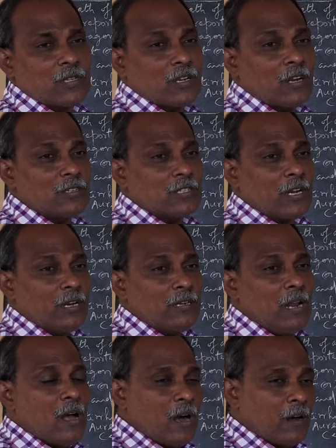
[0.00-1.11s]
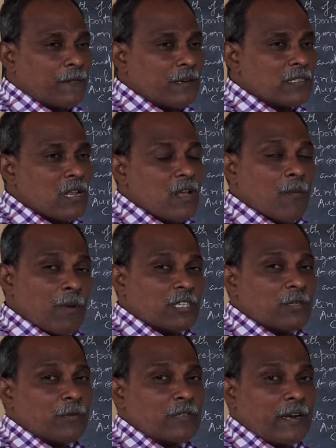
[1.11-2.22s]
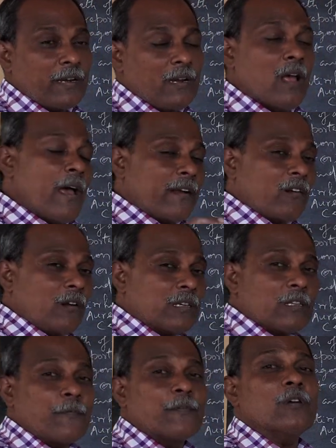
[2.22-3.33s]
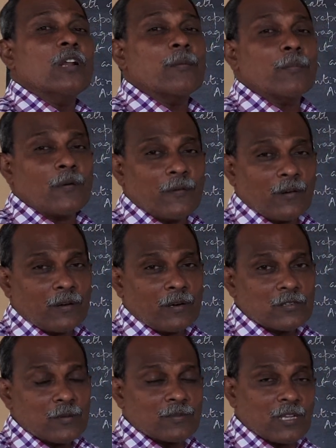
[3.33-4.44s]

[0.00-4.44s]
Single gene affects multiple traits and alter the phenotype of an organism.